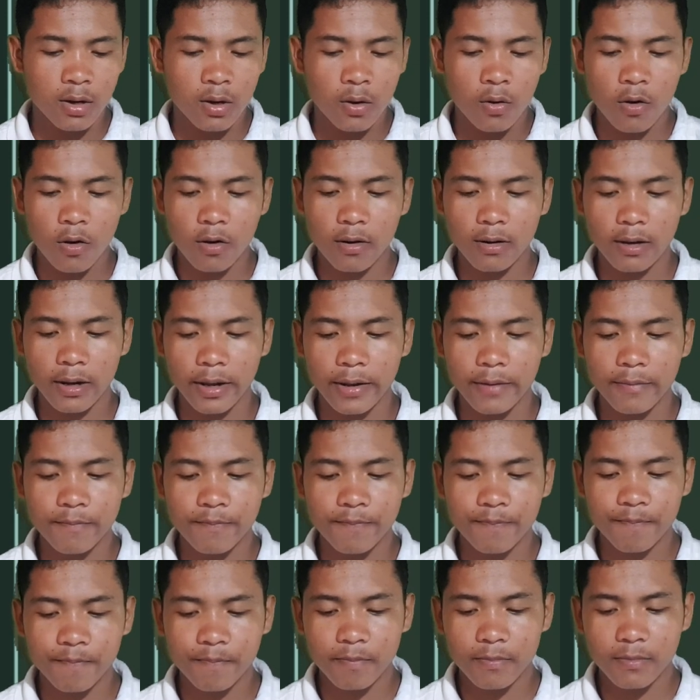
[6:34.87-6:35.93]
who claimed
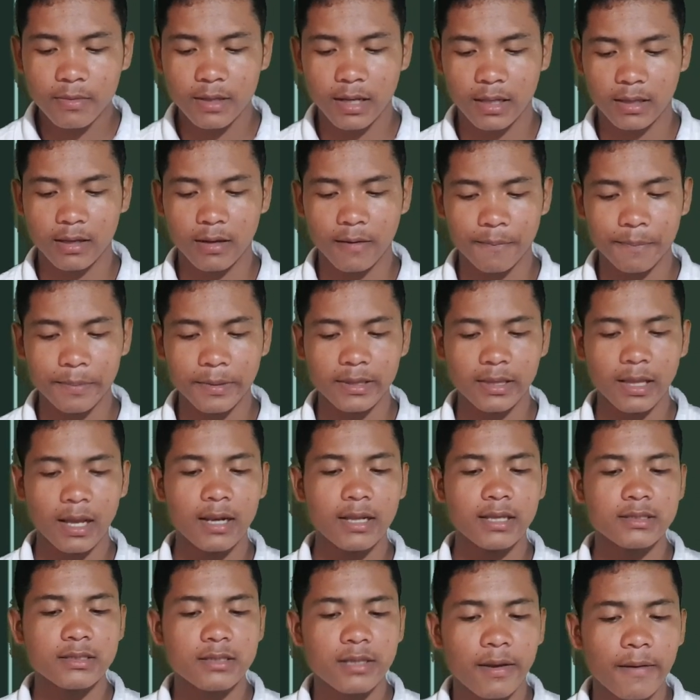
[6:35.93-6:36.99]
that
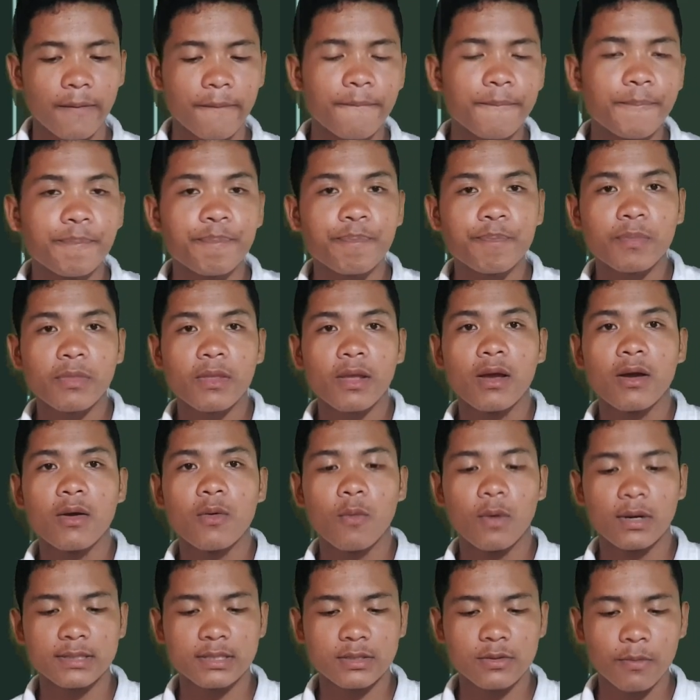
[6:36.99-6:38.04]
capitalism
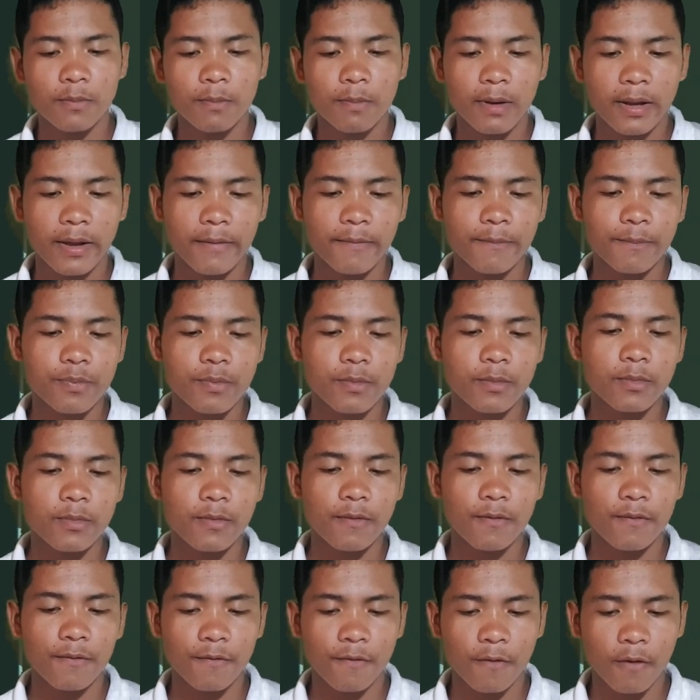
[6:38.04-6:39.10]
was to blame
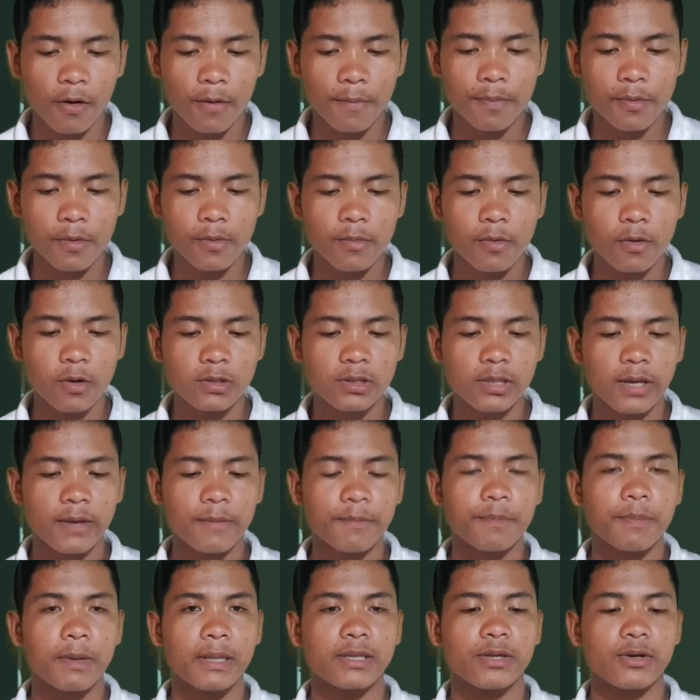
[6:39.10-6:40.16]
for
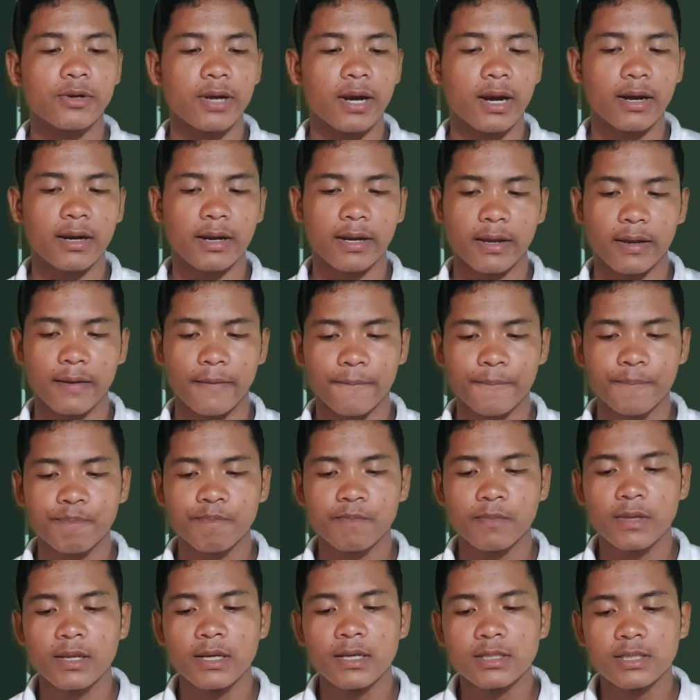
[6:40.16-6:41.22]
promoting patriarchy.
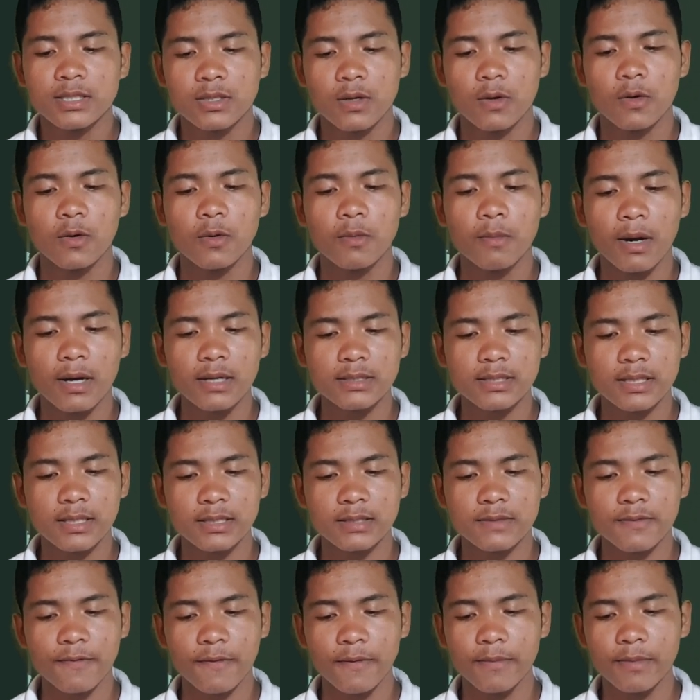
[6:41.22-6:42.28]
So
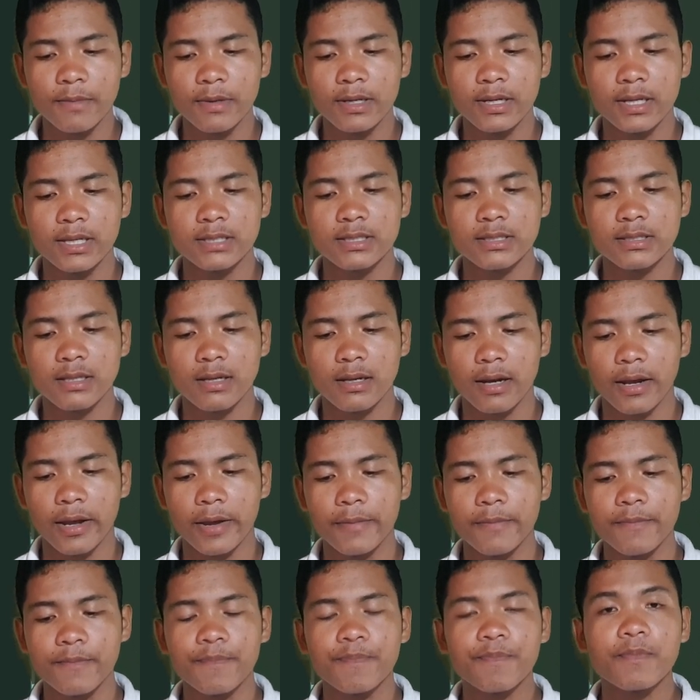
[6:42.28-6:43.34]
Marxist feminists
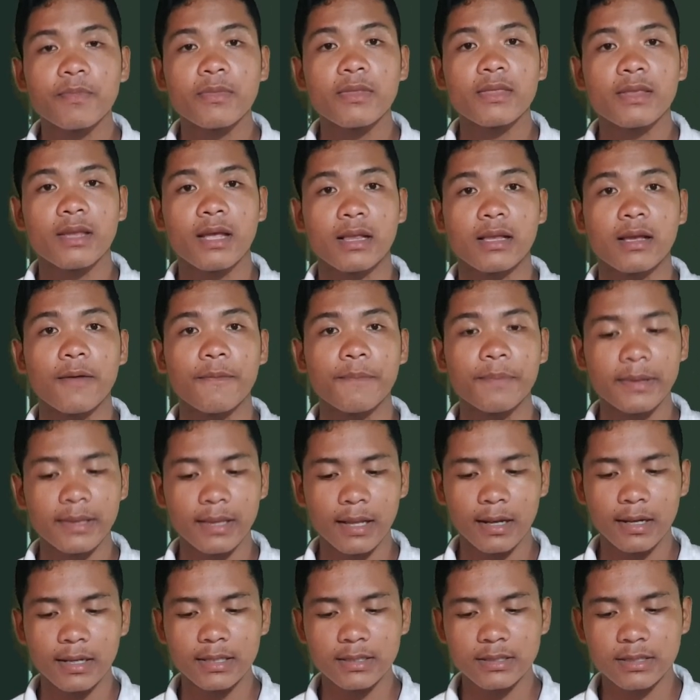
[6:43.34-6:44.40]
claim that
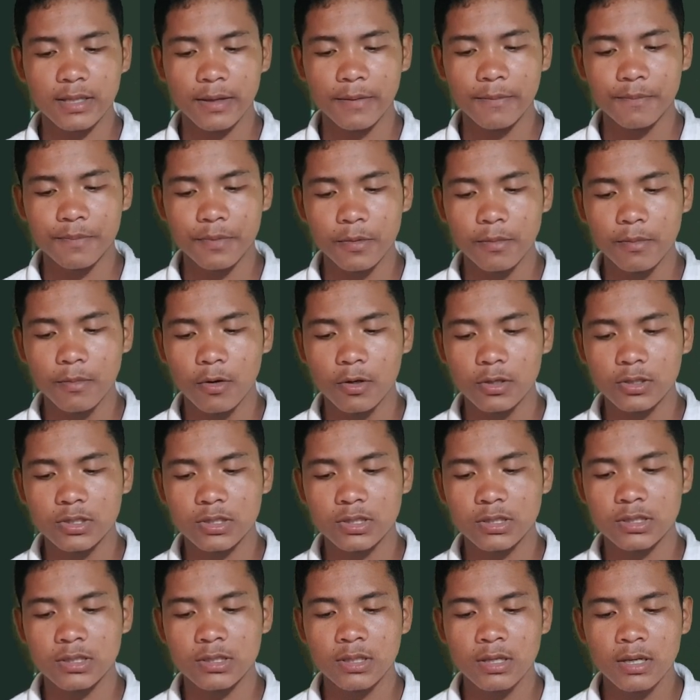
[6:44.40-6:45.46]
capitalism
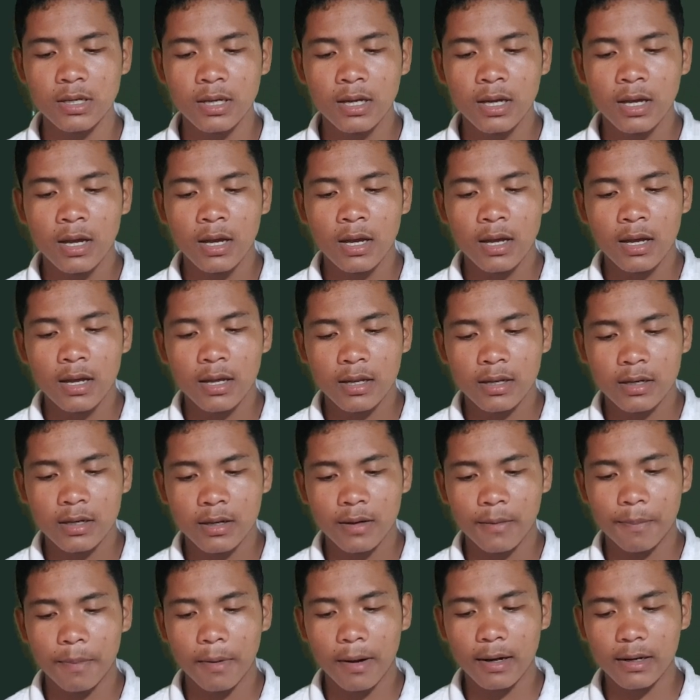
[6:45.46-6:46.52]
promotes
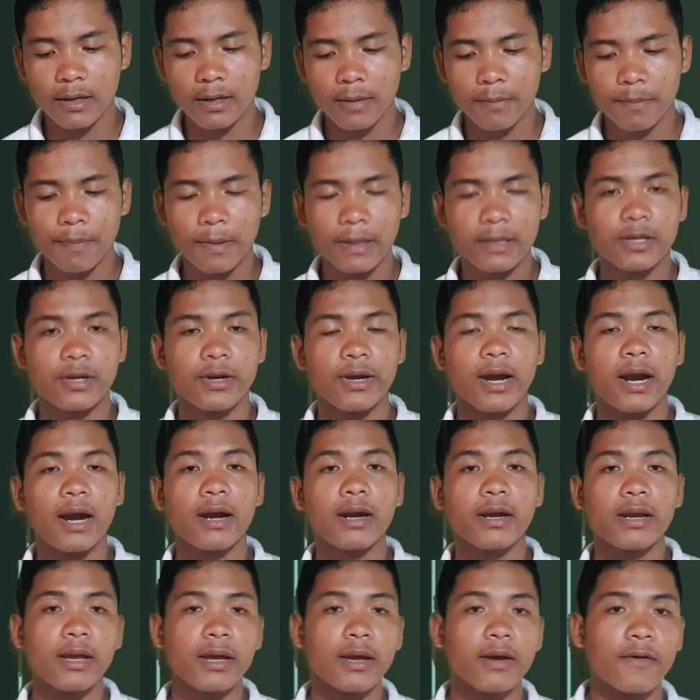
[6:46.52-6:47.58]
the
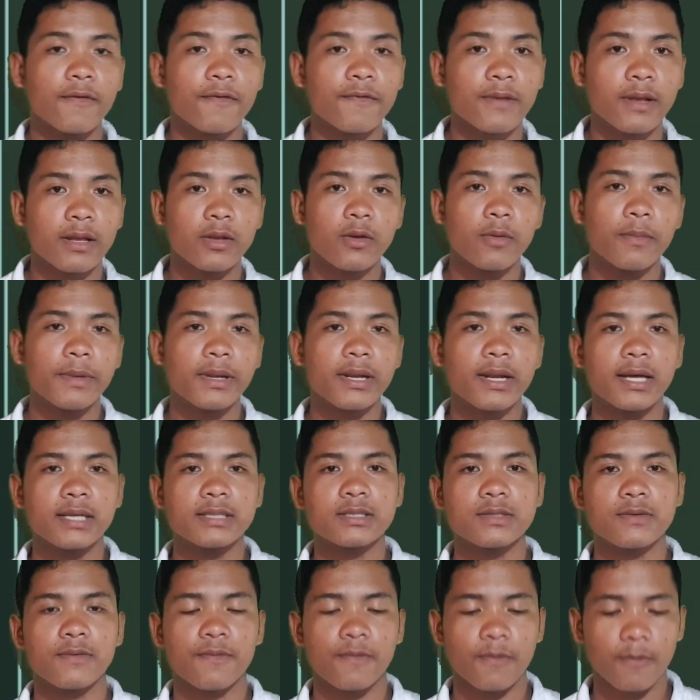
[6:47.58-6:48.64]
patriarchy of the
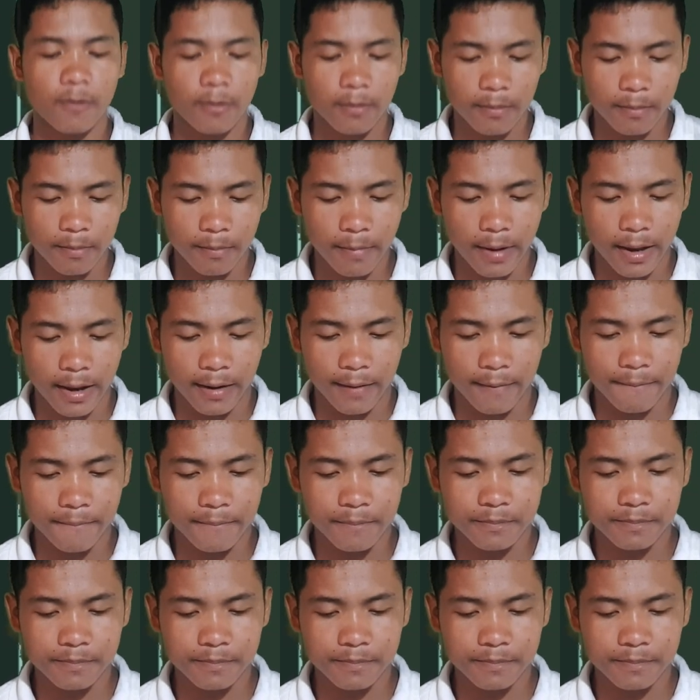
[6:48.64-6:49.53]
dominance of men,